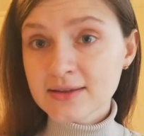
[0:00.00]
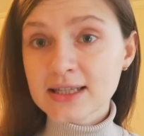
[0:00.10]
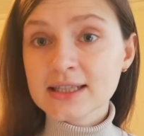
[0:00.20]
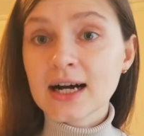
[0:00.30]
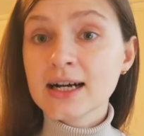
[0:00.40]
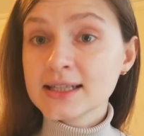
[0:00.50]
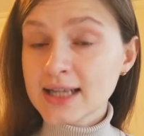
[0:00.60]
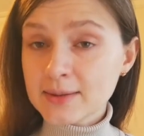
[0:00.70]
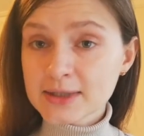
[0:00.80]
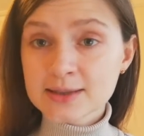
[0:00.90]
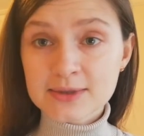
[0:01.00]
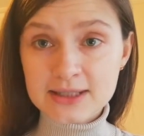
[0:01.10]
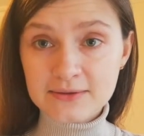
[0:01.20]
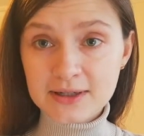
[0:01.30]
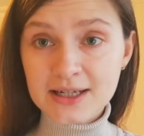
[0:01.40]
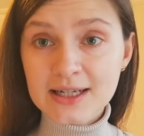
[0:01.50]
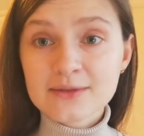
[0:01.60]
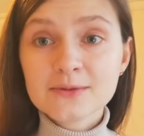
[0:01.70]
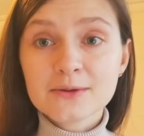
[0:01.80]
that are adapted specifically